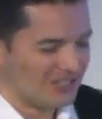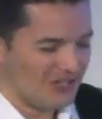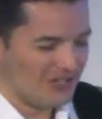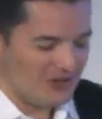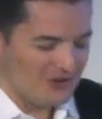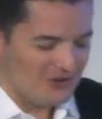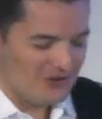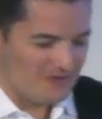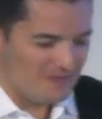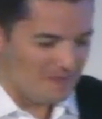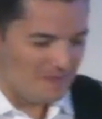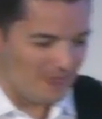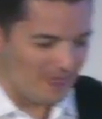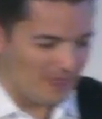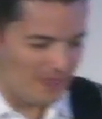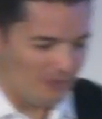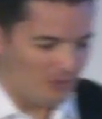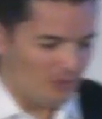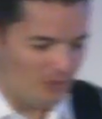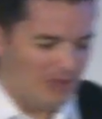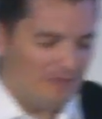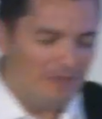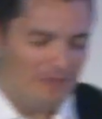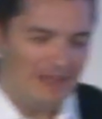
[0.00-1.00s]
So
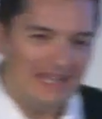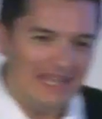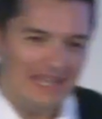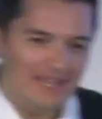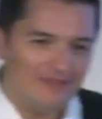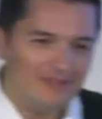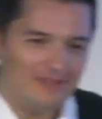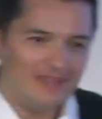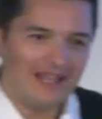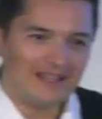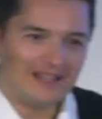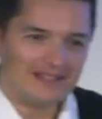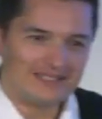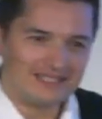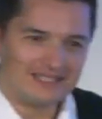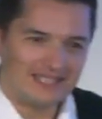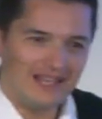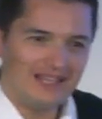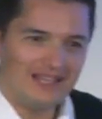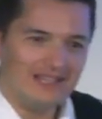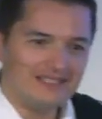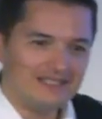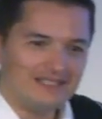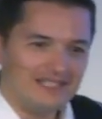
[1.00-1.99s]
we believe
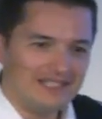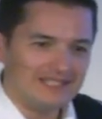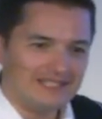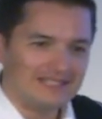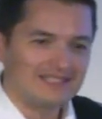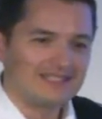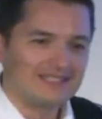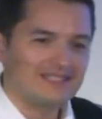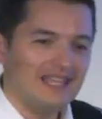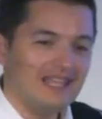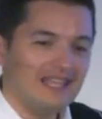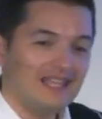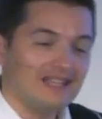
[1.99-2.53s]
that scientists,